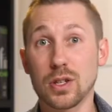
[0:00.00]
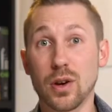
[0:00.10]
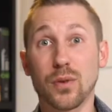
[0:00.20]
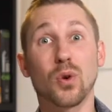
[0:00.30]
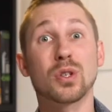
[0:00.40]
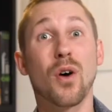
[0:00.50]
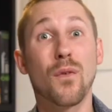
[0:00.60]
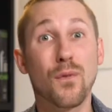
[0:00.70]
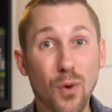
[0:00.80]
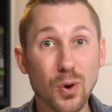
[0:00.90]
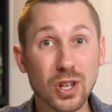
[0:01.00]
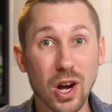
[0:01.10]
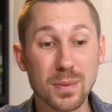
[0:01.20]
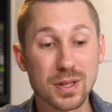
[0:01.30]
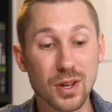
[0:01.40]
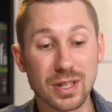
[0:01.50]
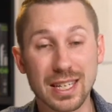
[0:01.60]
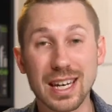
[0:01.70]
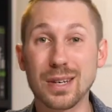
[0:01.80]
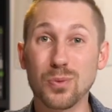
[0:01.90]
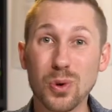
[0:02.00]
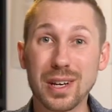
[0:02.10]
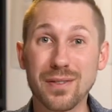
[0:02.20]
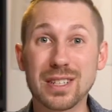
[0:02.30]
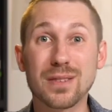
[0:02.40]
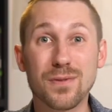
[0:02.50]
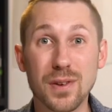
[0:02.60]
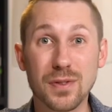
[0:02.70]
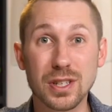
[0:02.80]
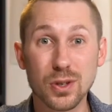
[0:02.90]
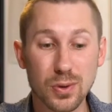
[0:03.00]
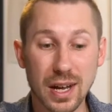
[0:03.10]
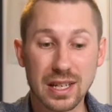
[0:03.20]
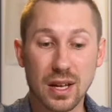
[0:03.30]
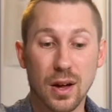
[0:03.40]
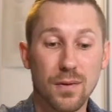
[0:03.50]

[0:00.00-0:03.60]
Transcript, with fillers: So, of course, 4 times 13 will give us 52, that is